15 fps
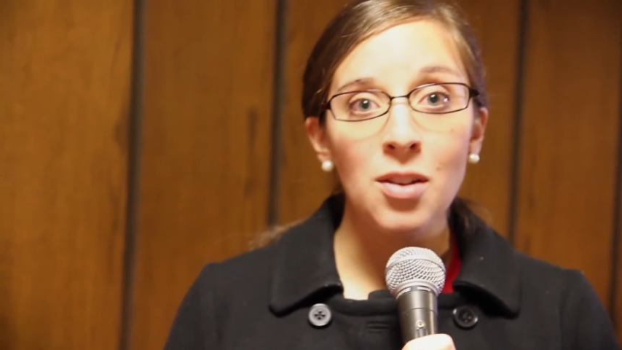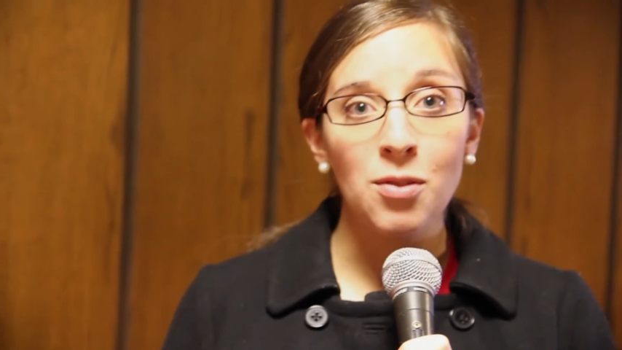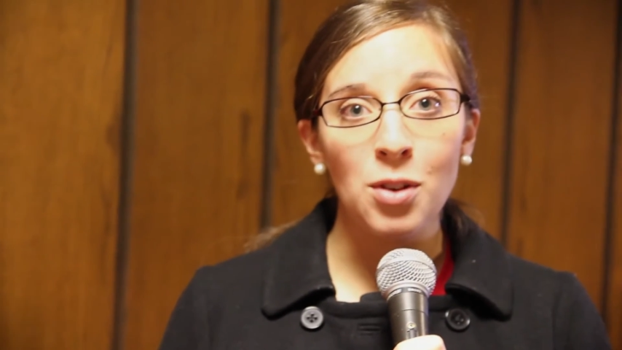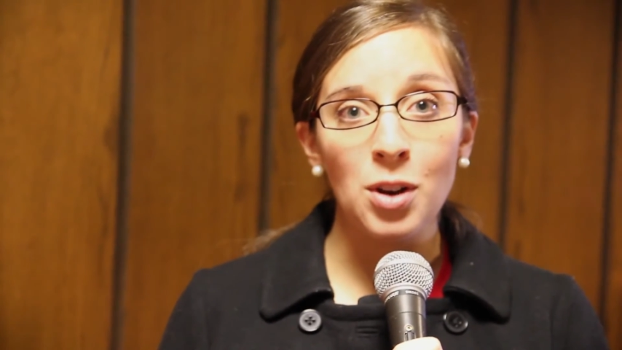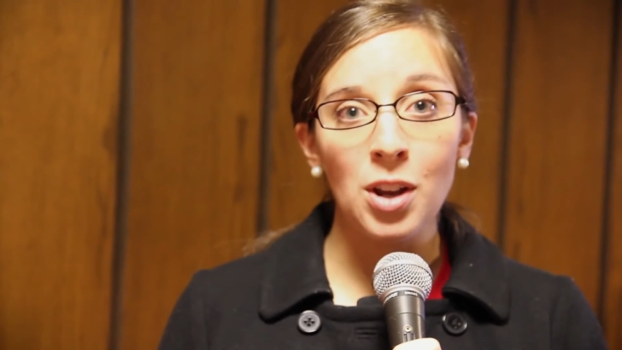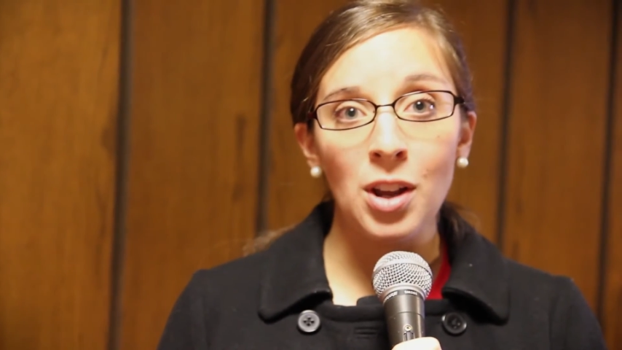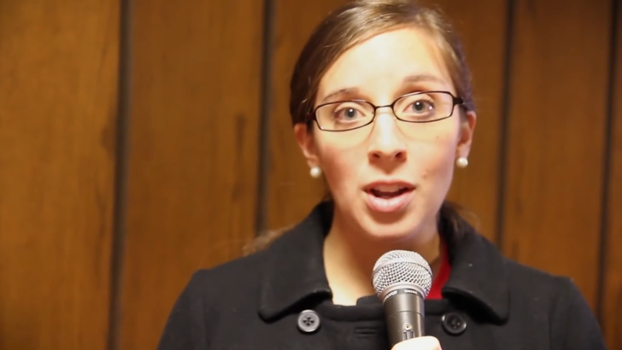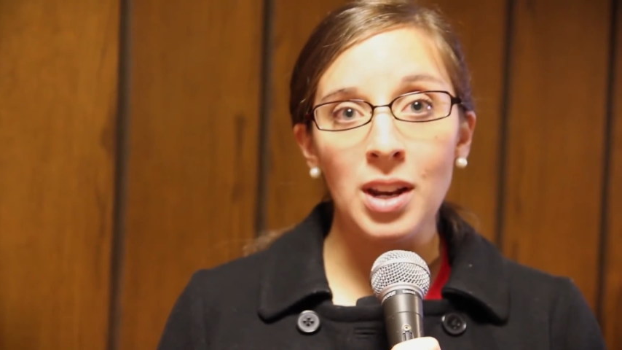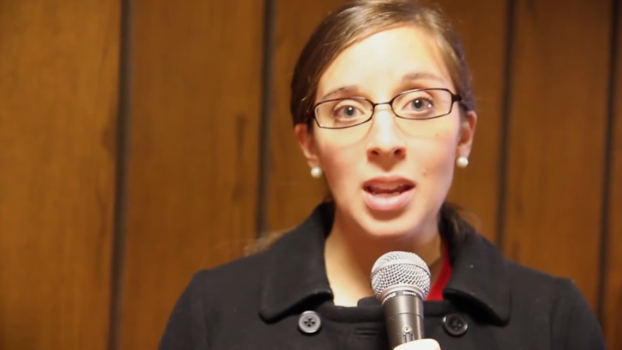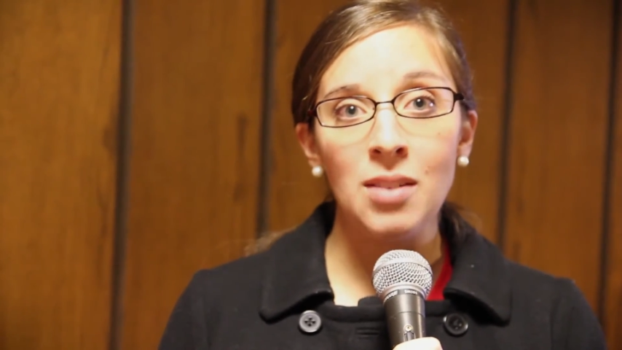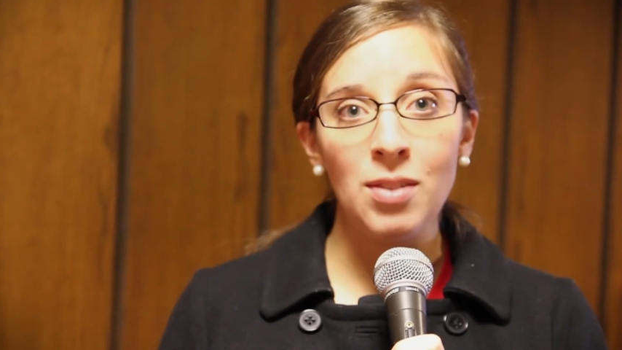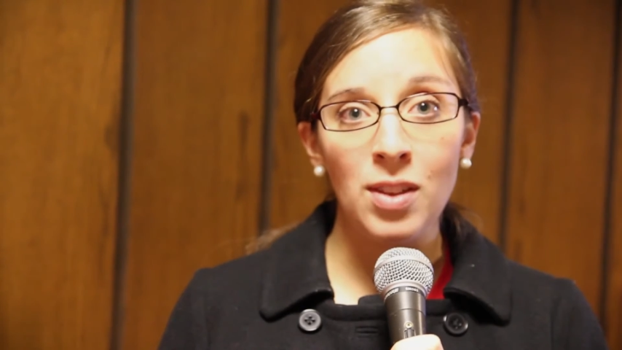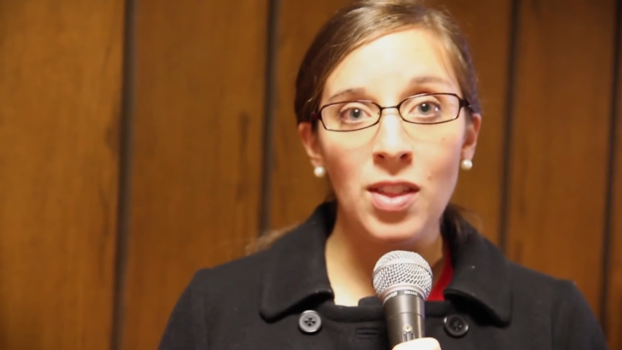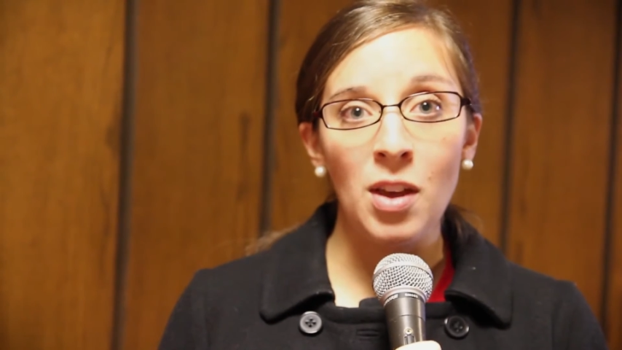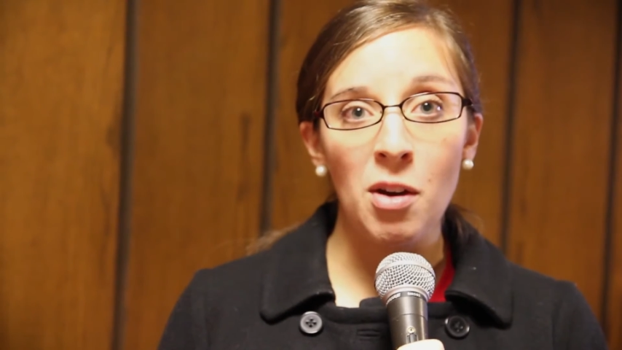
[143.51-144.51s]
for good,
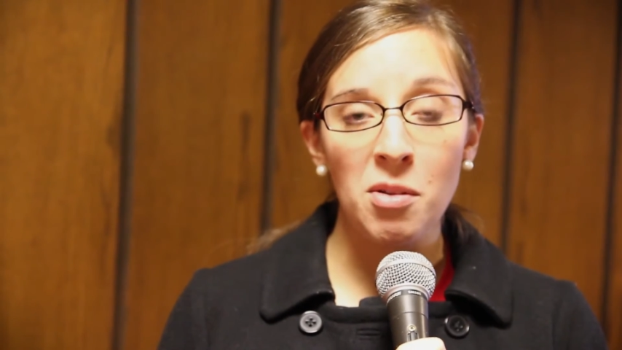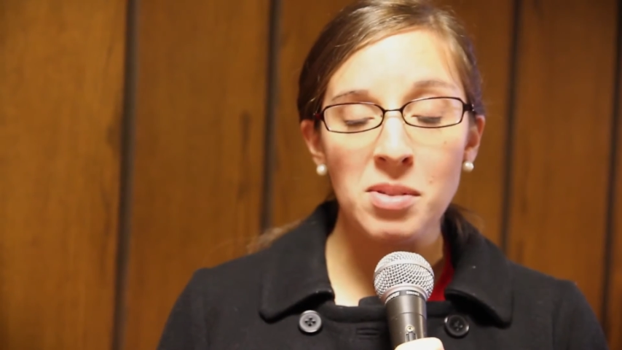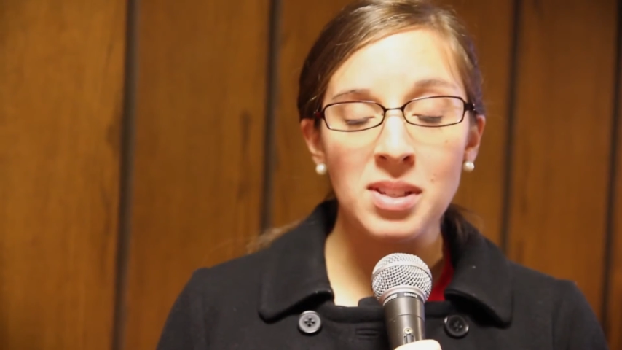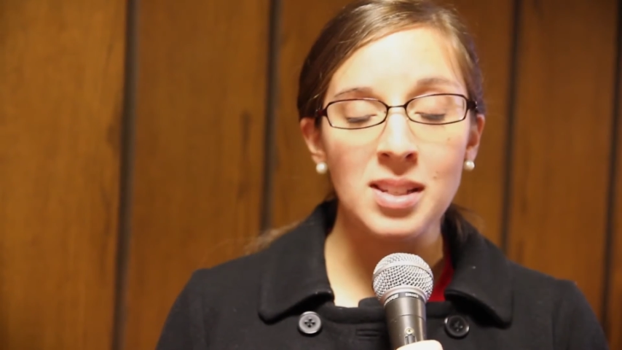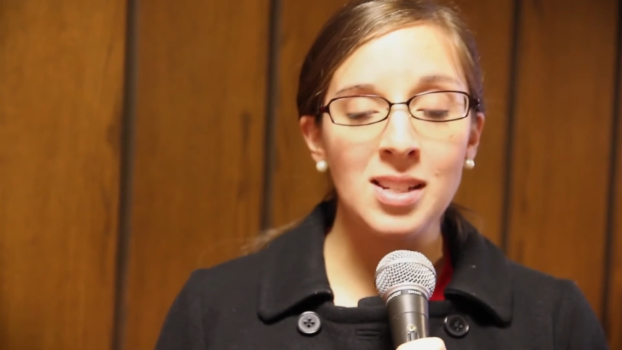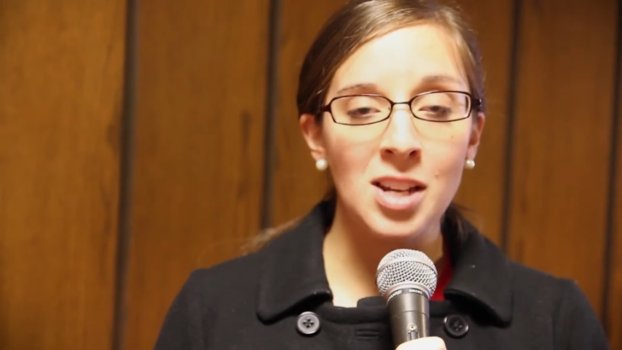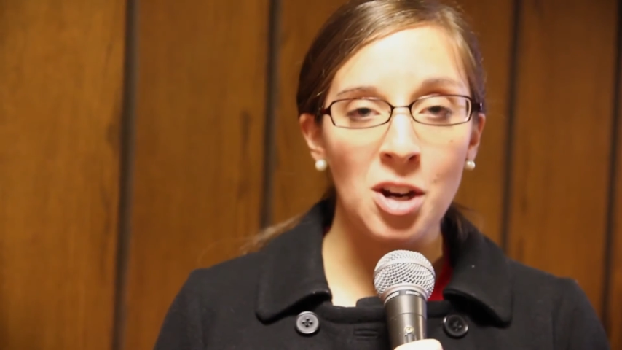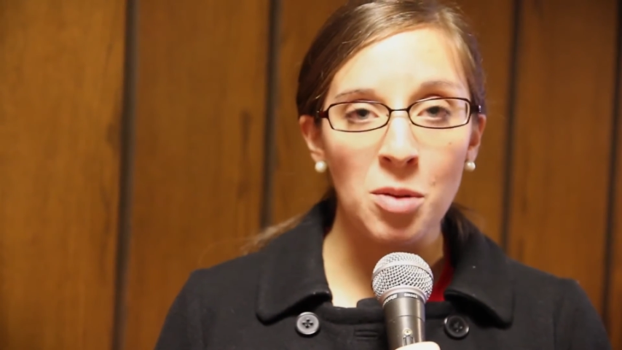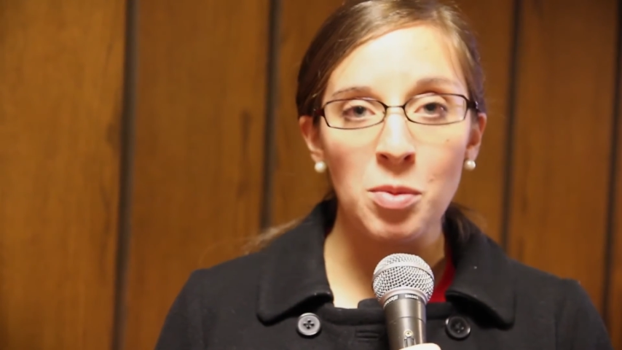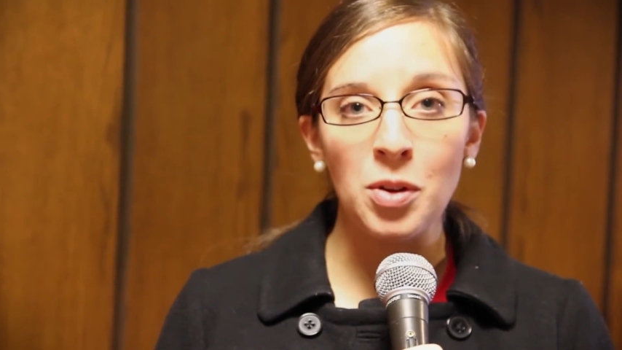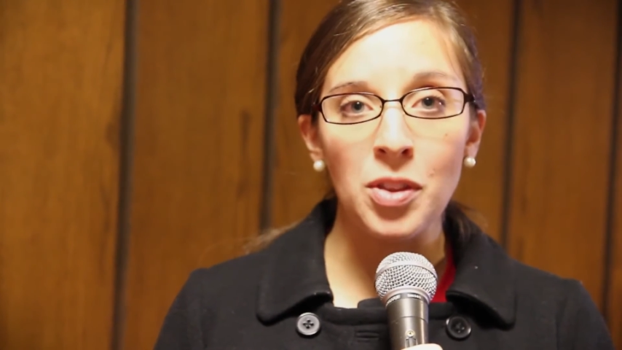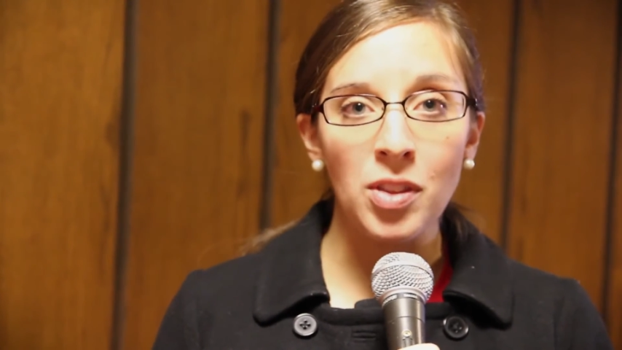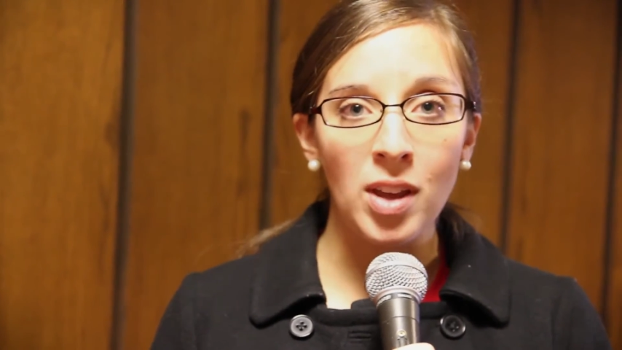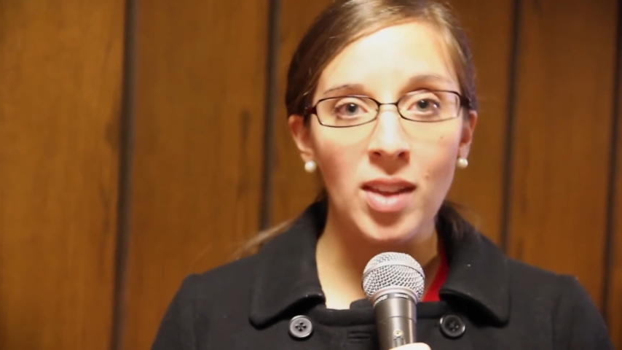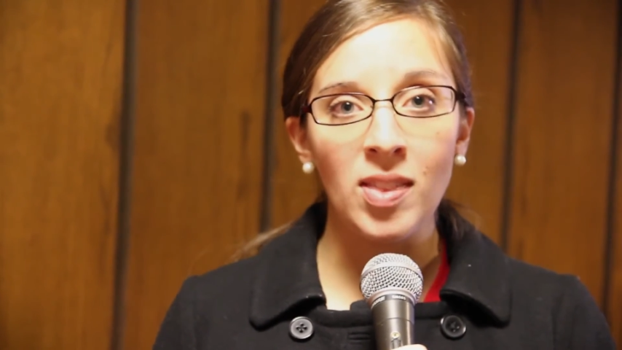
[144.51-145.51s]
even though it was a
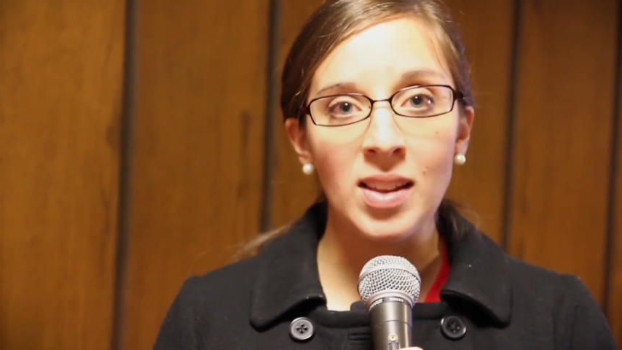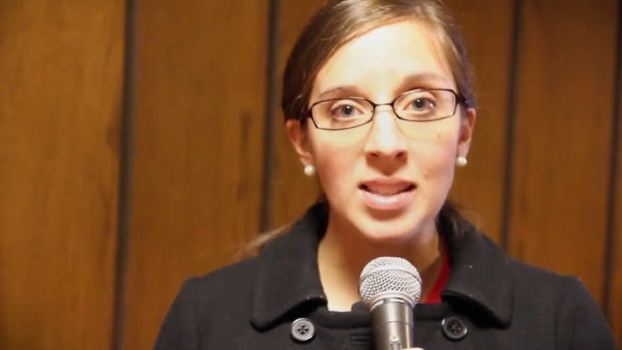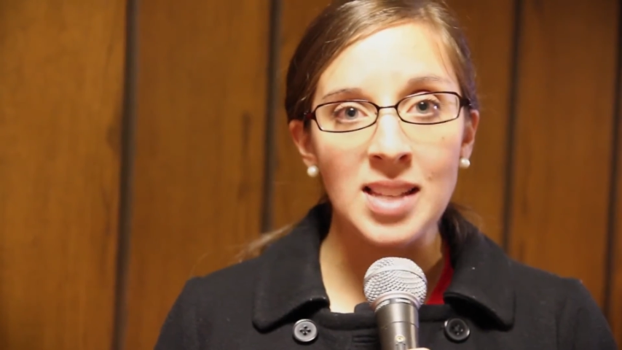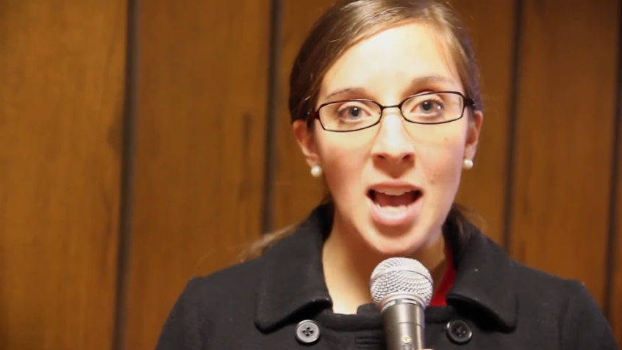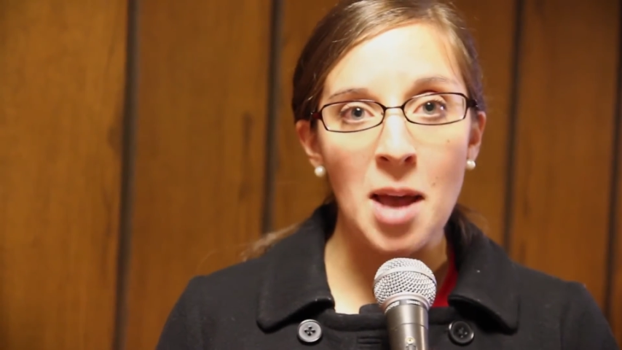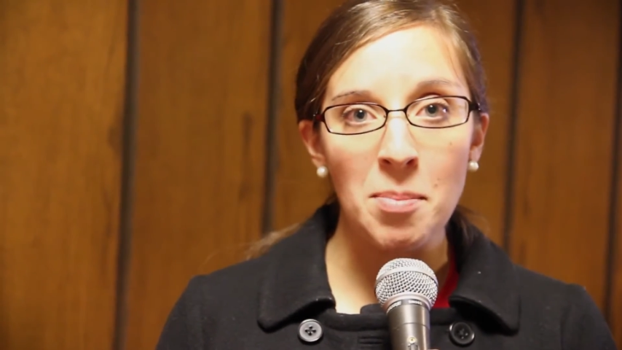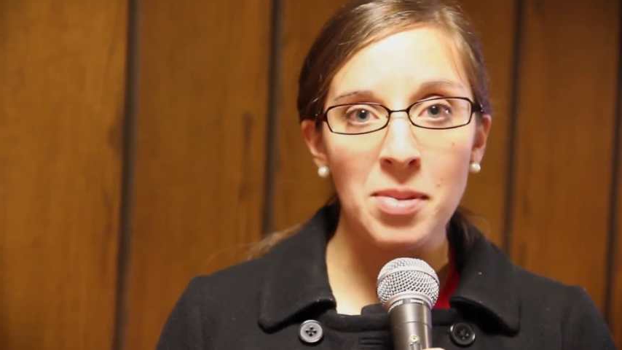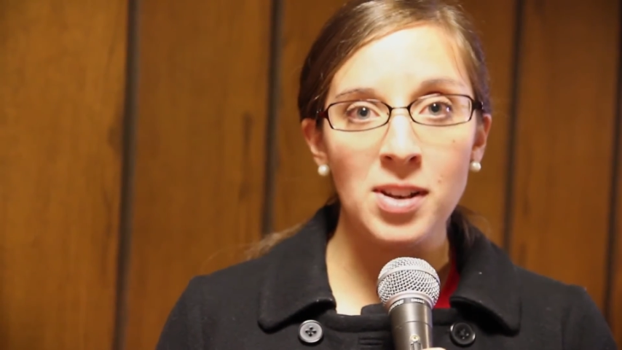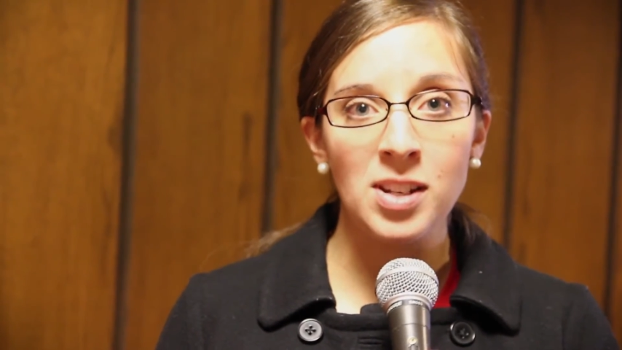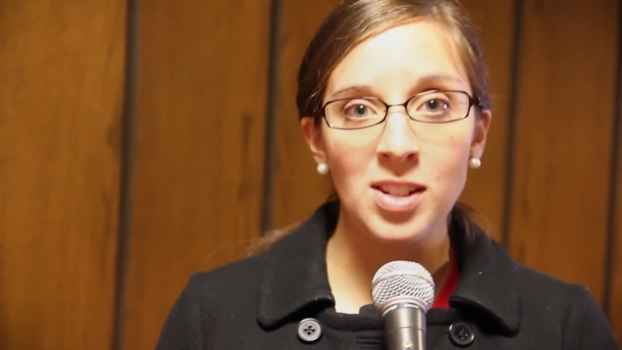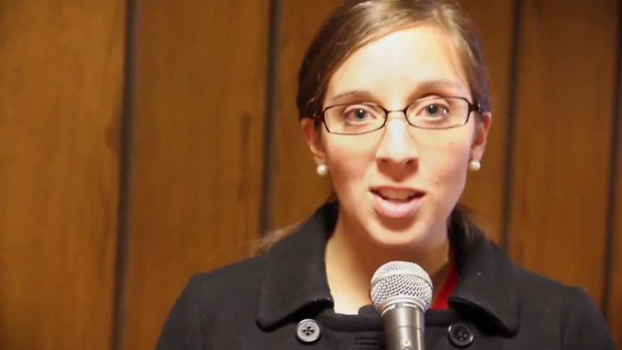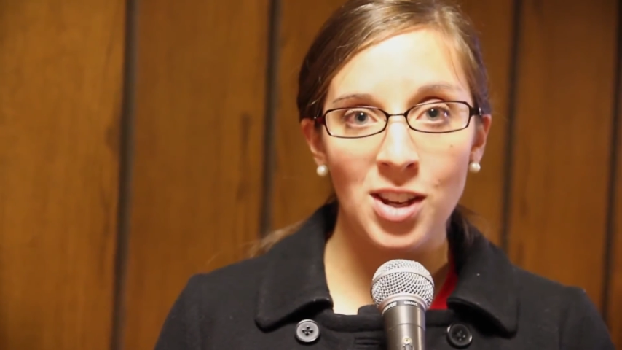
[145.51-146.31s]
terrible thing that's happened to